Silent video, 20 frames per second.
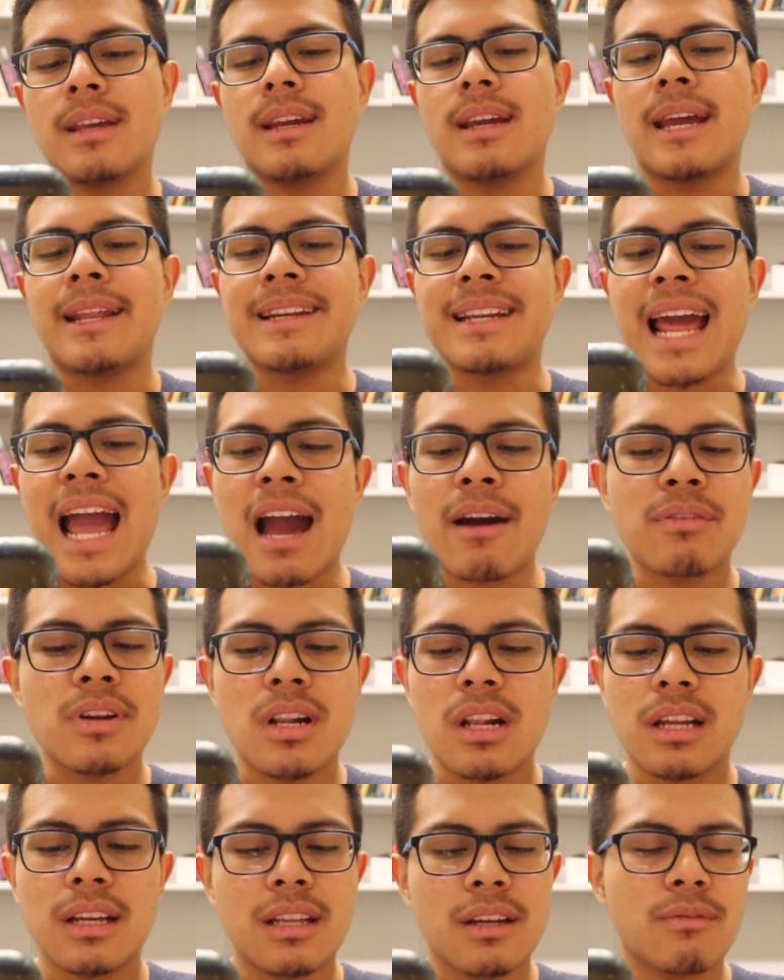And an
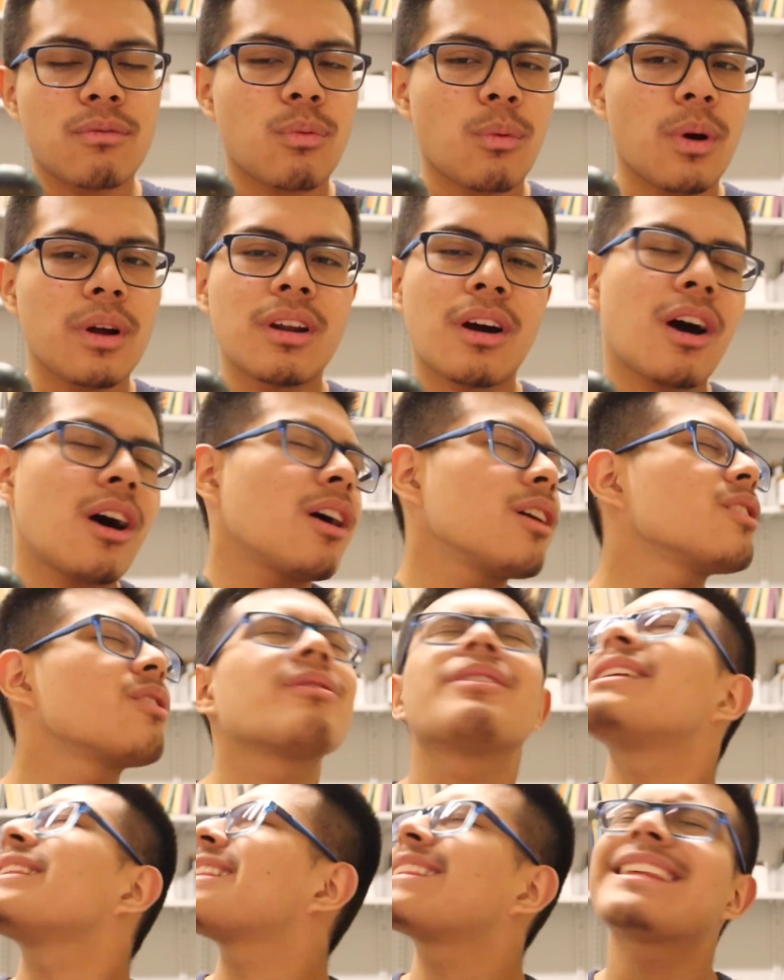average ticket of
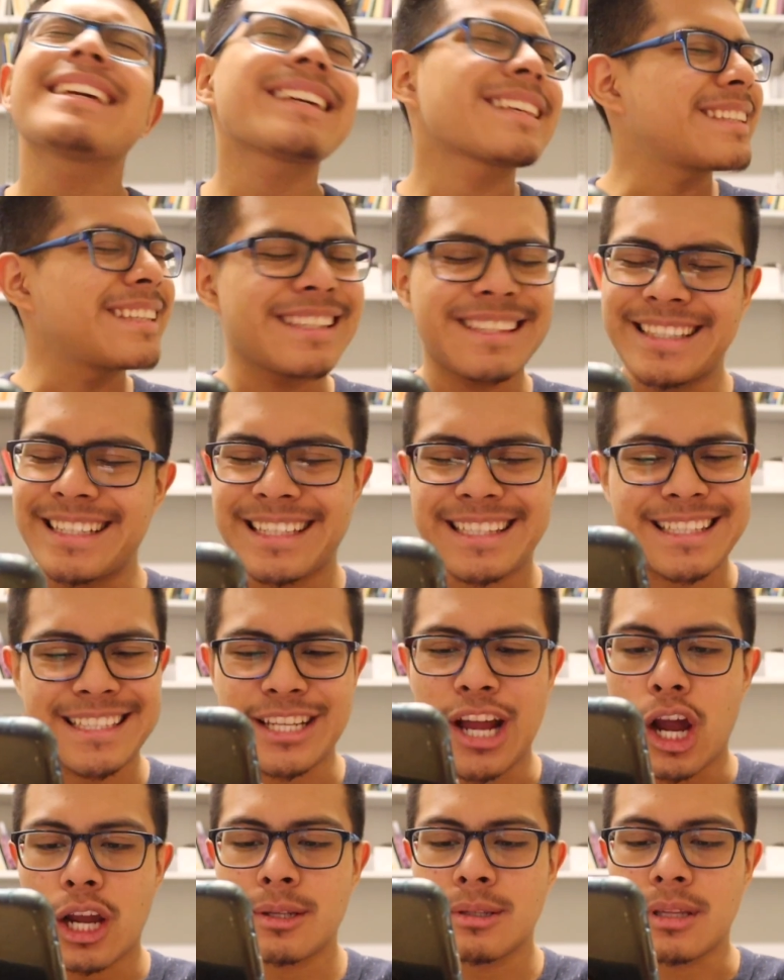166, a
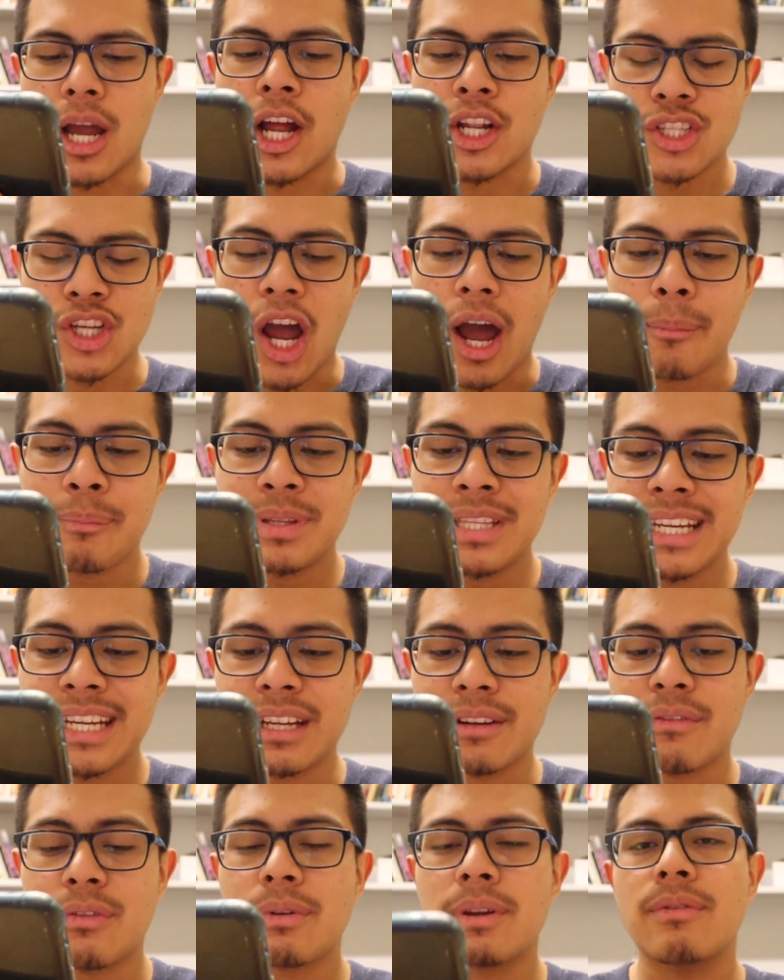top
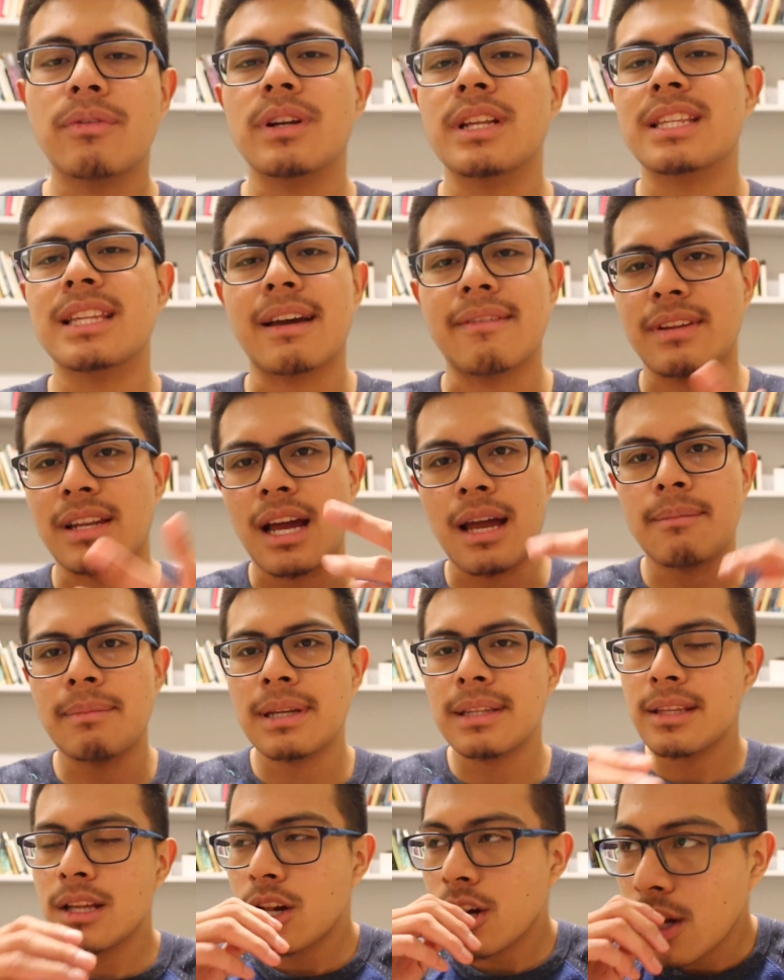ticket of 347. I
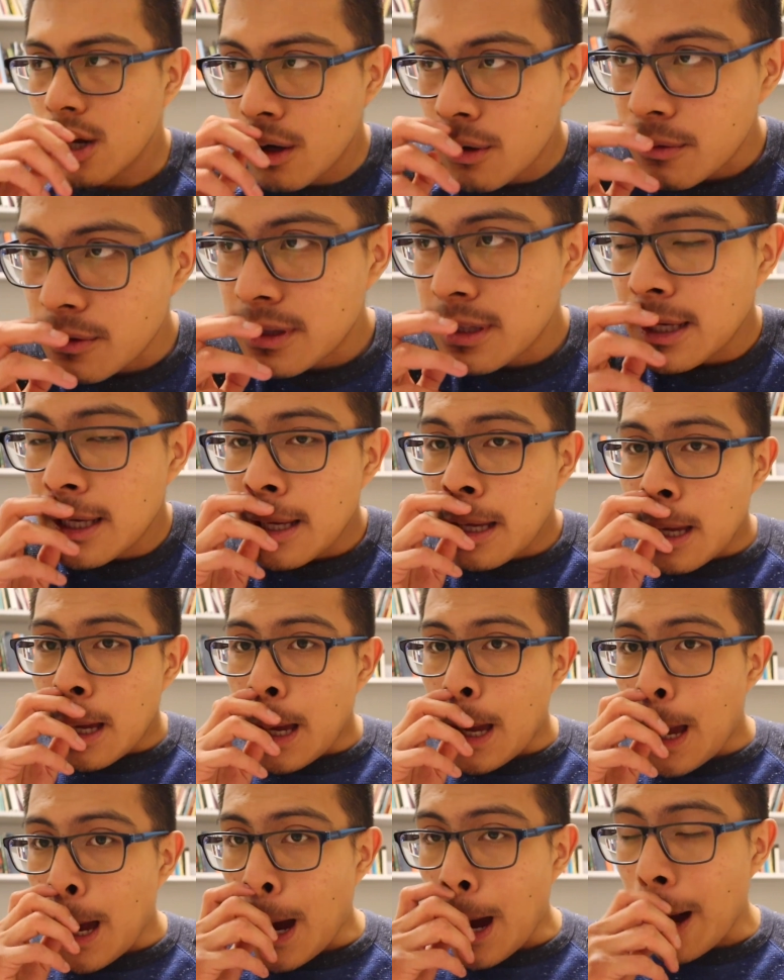mean, this show's,
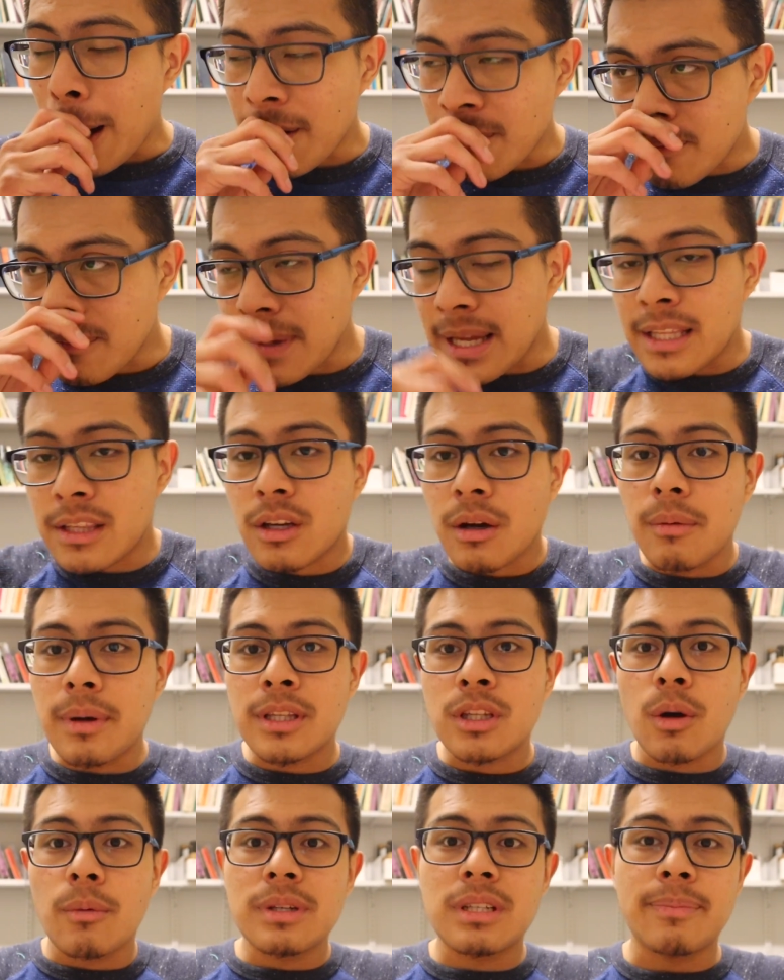it's
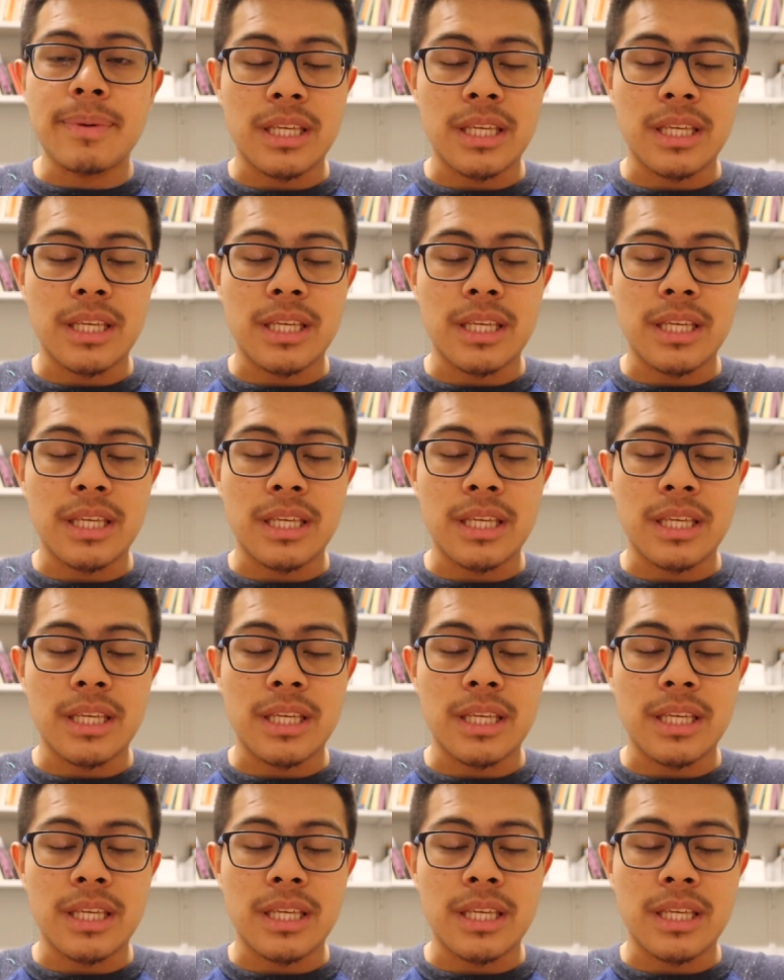going to be